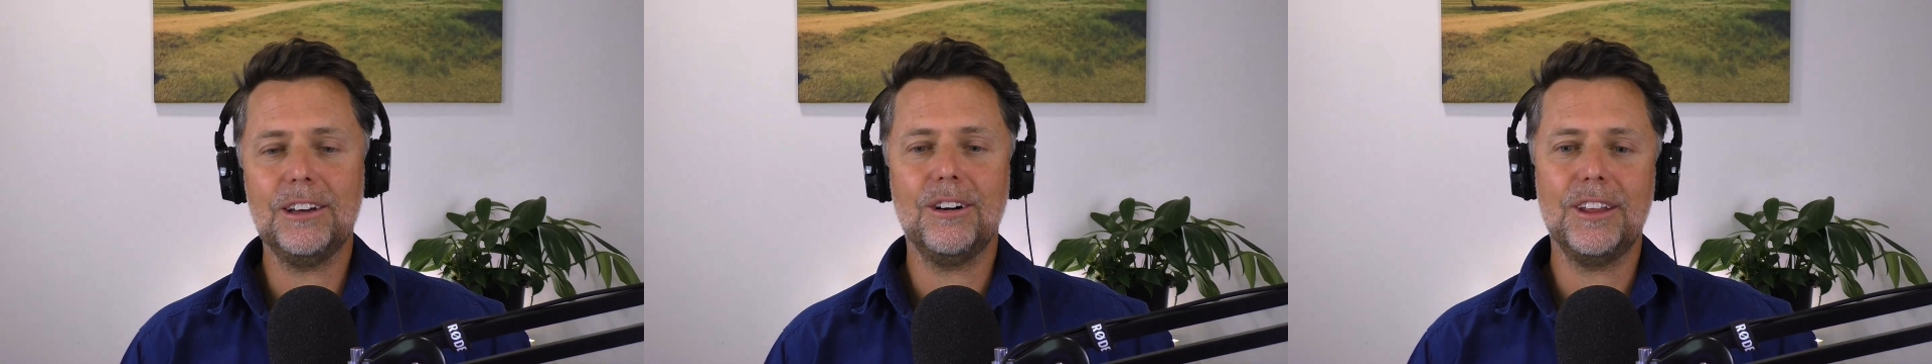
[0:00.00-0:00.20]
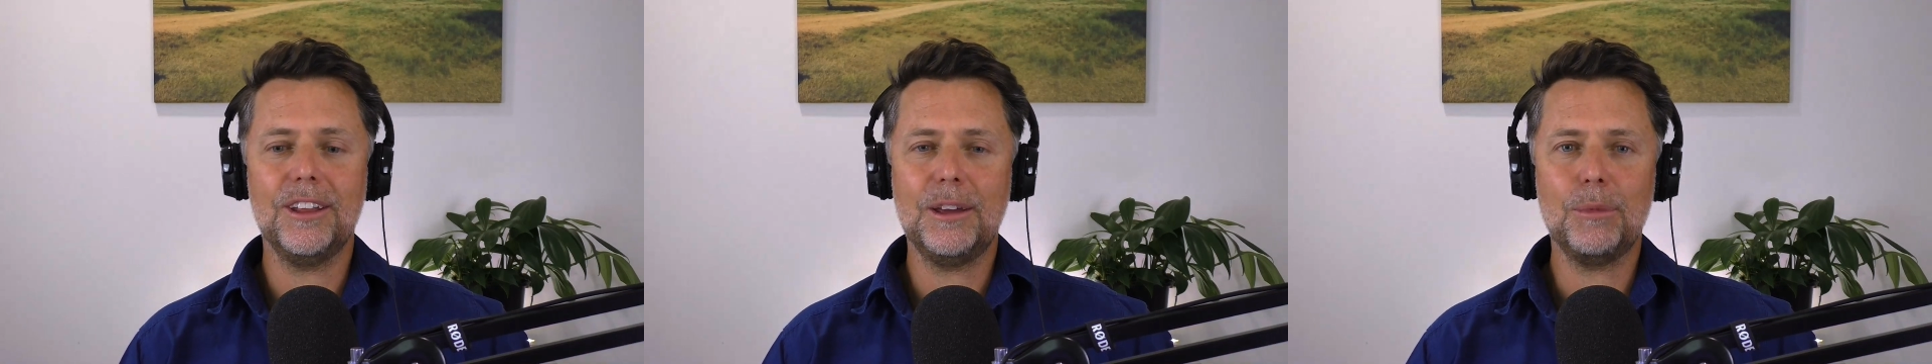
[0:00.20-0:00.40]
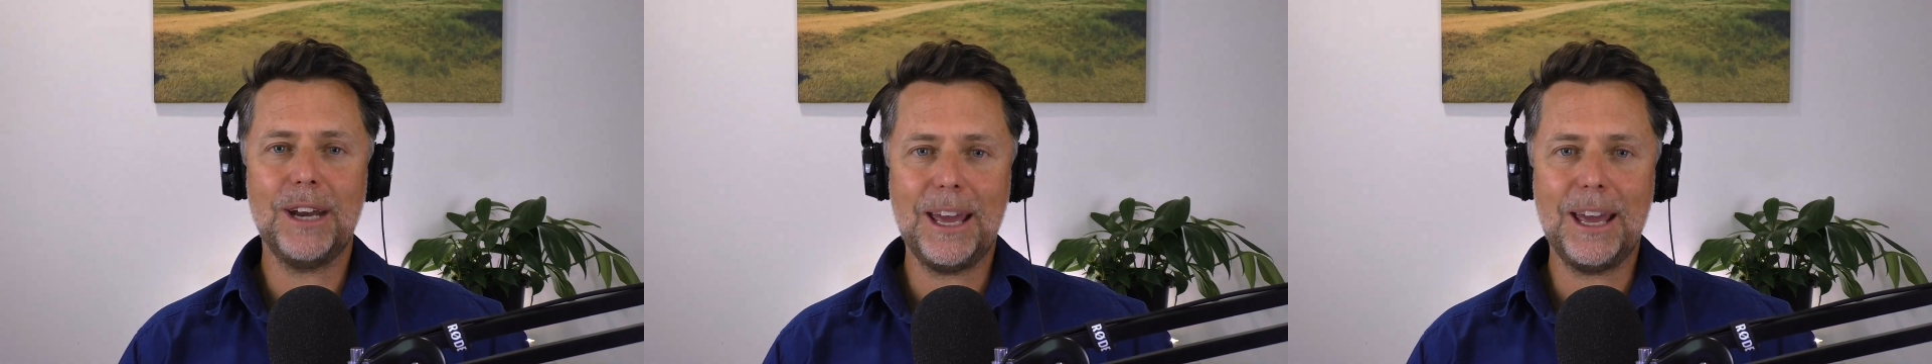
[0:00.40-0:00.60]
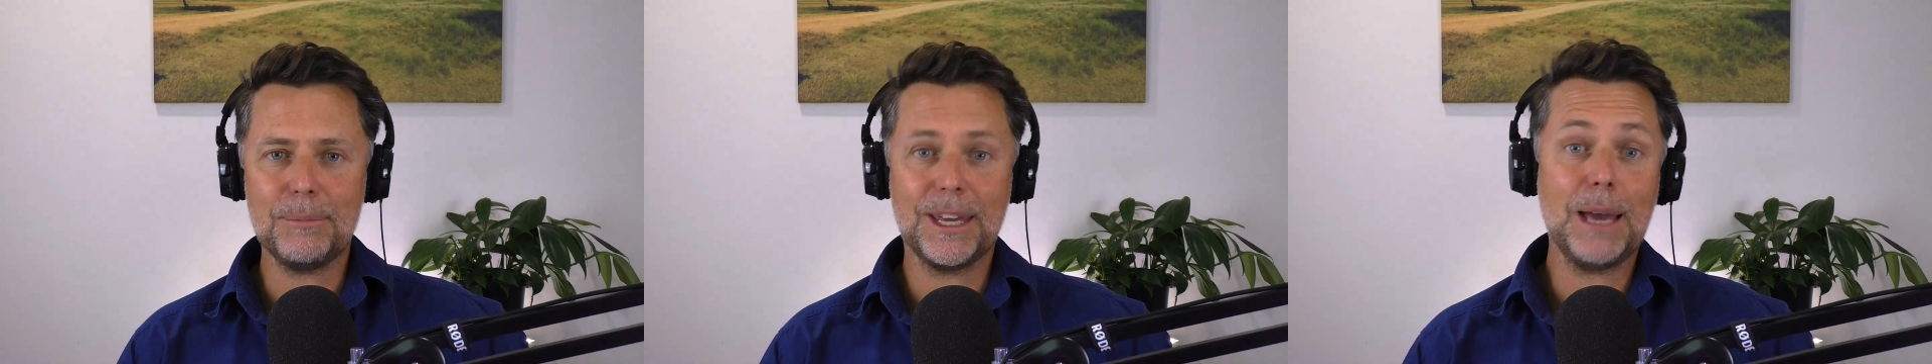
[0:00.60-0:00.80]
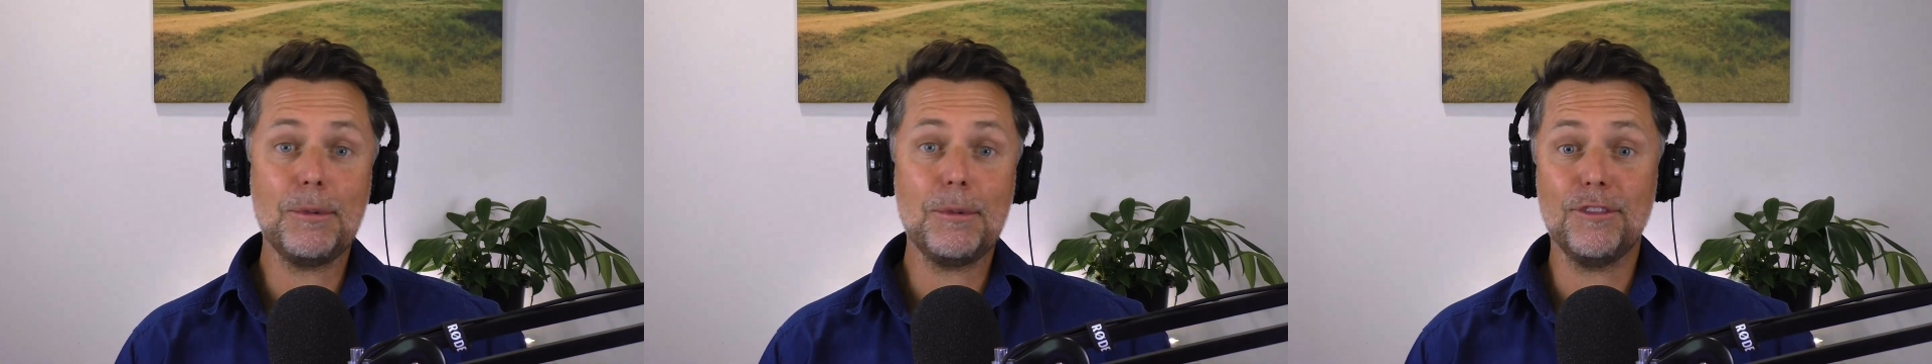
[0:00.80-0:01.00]
I then went out and
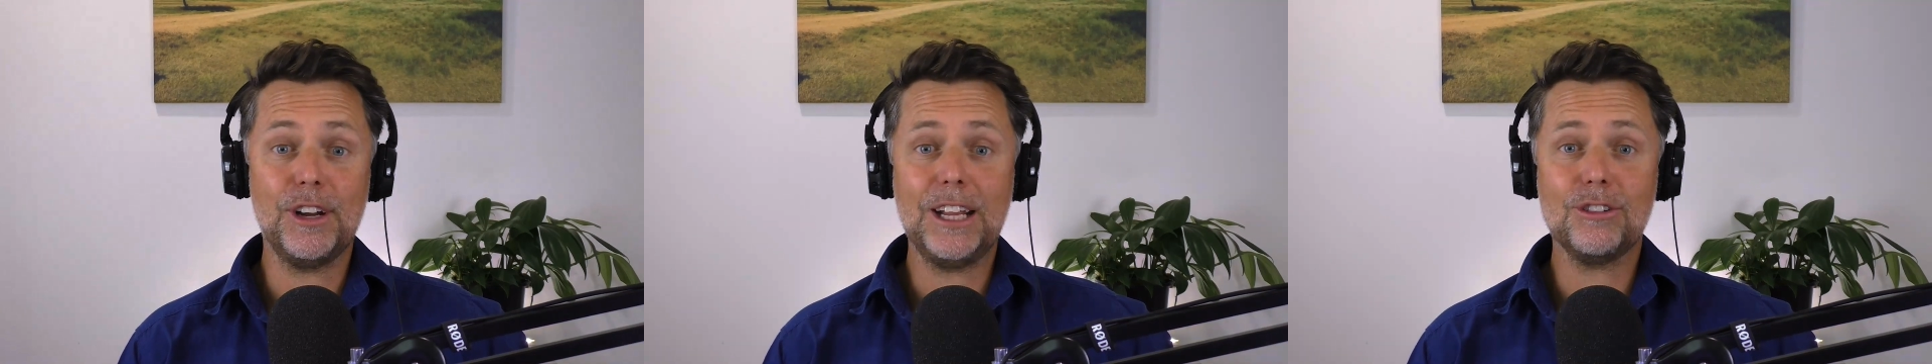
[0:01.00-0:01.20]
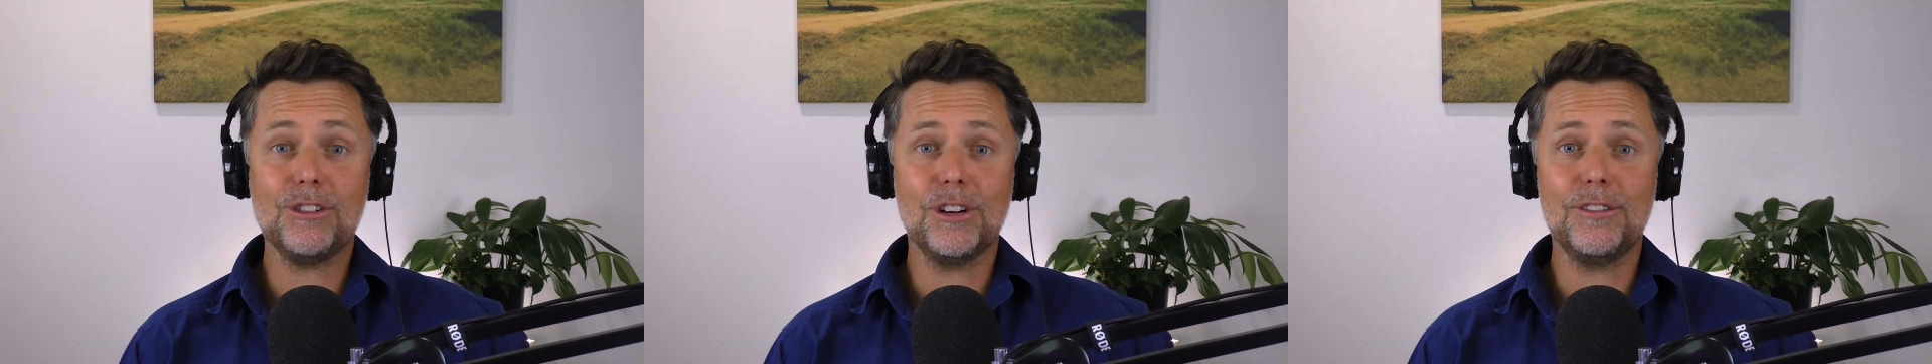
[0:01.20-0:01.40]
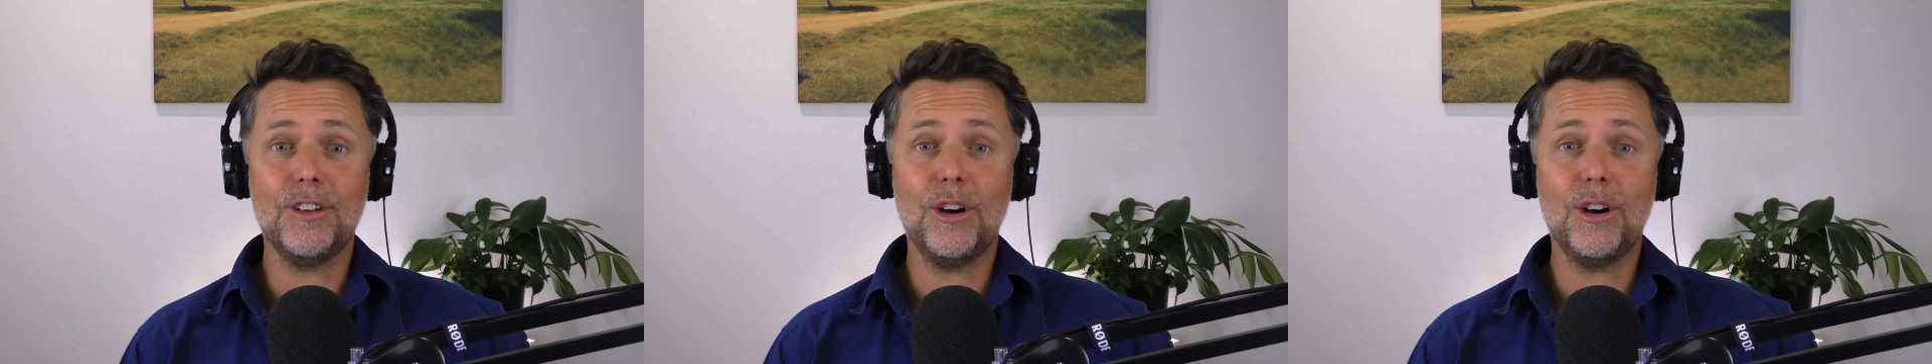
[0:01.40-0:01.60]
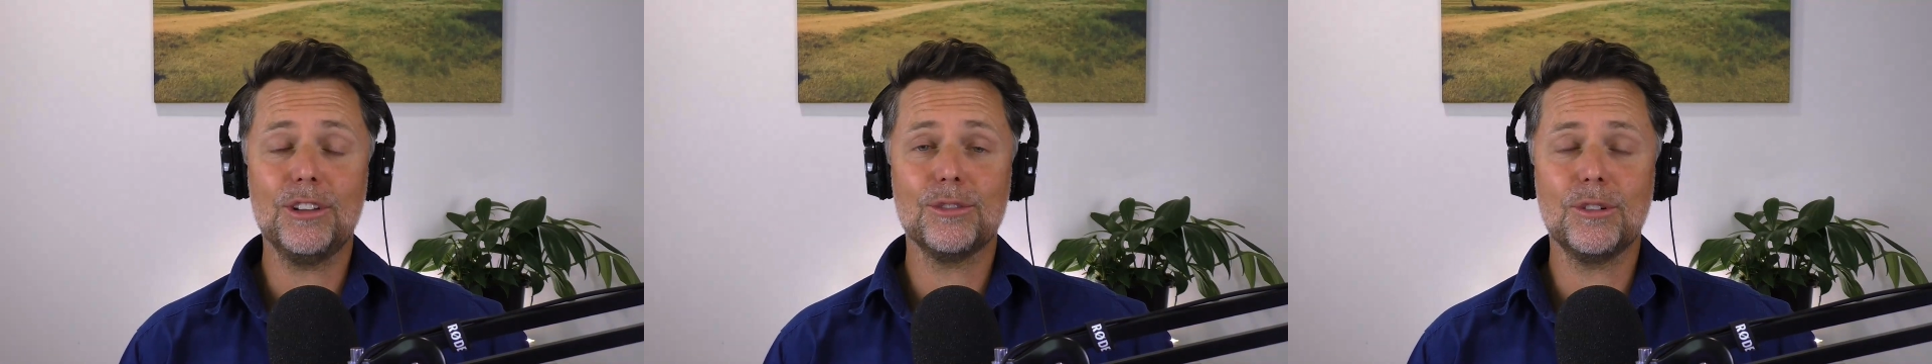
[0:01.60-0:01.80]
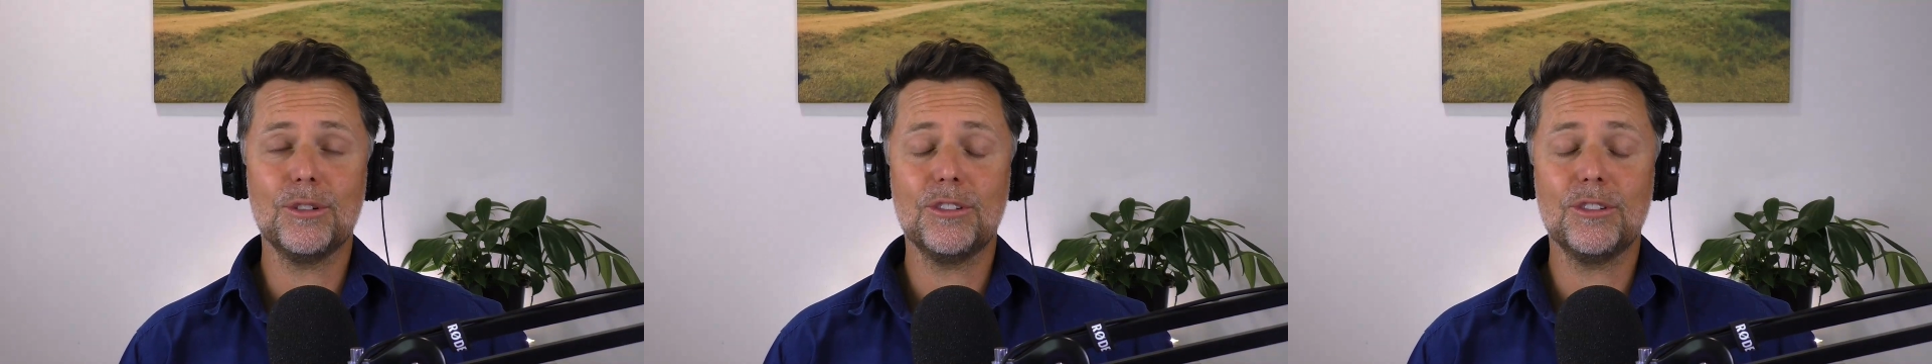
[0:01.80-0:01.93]
became a financial advisor